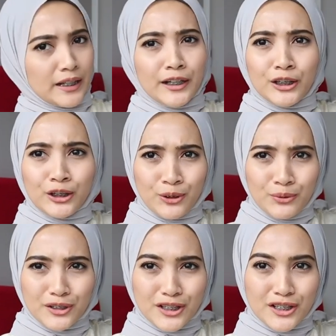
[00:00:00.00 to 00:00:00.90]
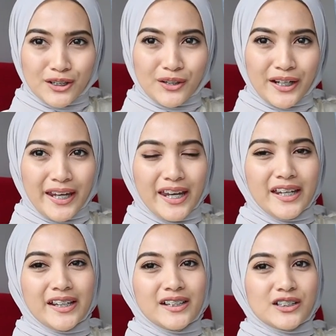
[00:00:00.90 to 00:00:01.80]
It's kinda huge,
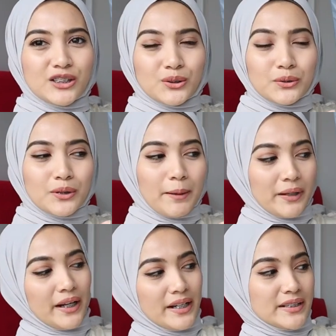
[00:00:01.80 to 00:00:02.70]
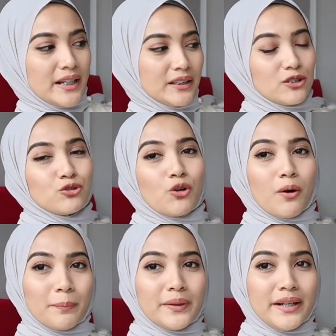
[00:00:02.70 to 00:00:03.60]
okay. So I'm kinda excited to
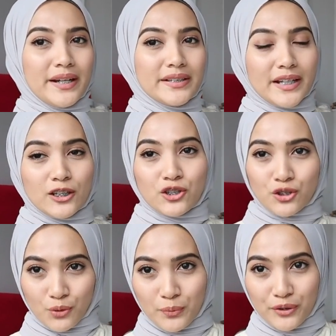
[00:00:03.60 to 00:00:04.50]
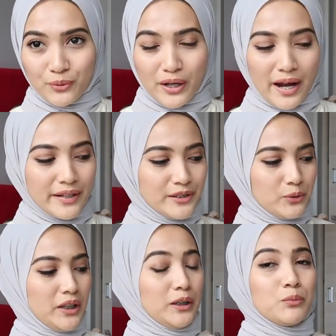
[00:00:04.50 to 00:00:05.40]
open this and show with you guys.
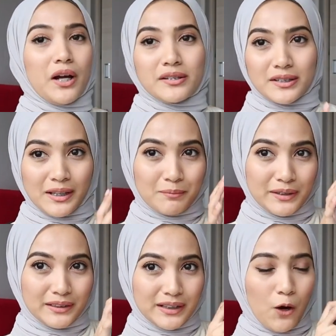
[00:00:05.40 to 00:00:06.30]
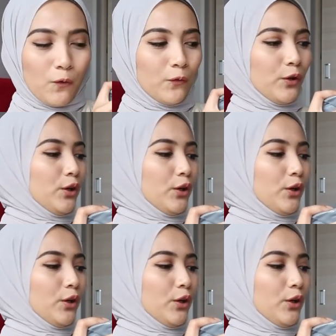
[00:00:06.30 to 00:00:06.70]
So kita buka sama-sama. Tau.